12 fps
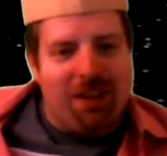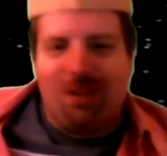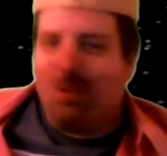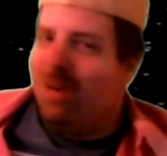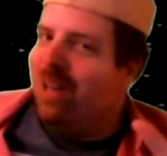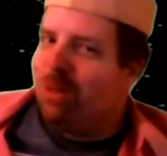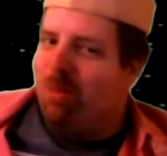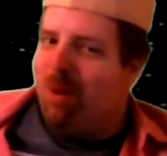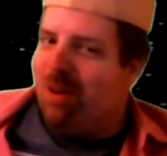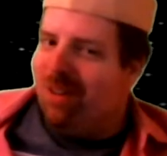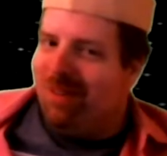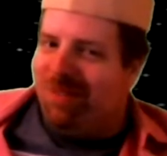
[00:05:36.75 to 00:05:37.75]
This rant's
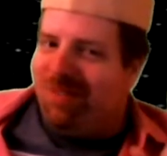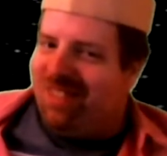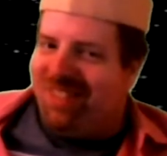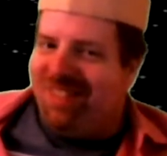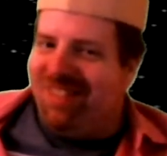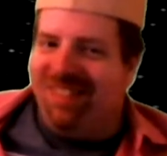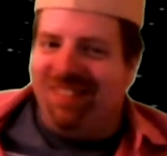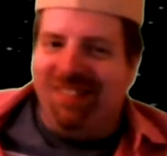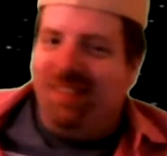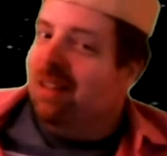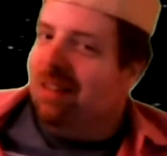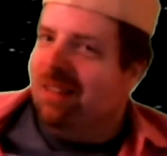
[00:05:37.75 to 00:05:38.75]
about no,
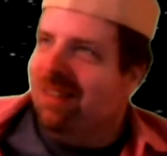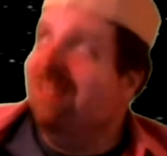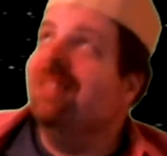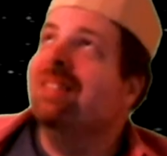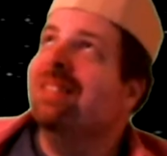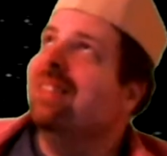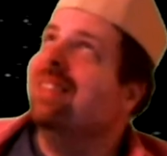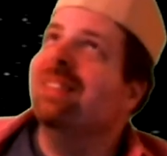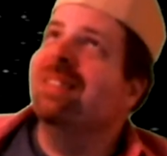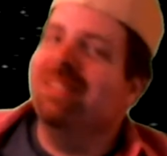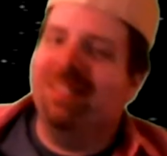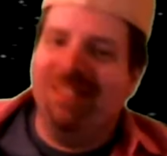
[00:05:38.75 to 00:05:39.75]
no,
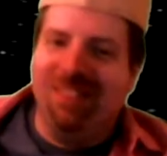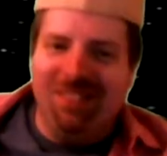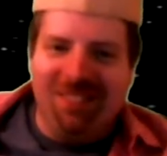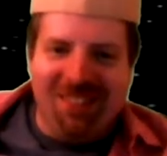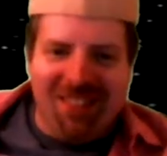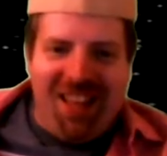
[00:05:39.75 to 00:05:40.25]
no, no.